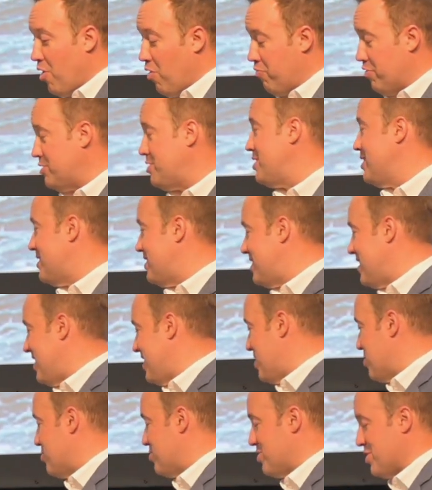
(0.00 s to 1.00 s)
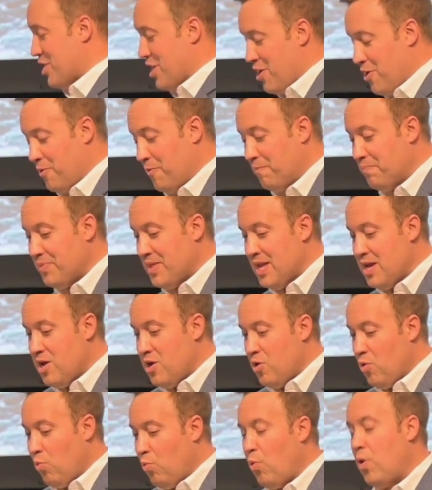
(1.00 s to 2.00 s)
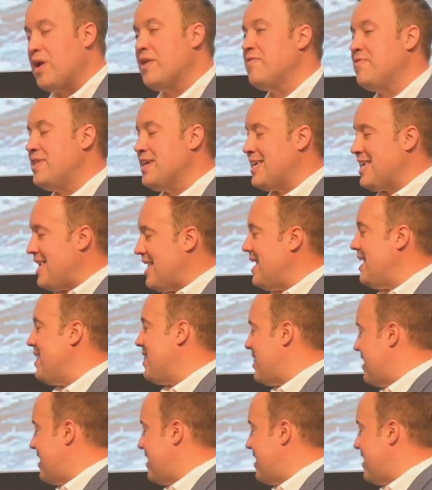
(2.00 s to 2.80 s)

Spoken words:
over 16 years ago, one of the key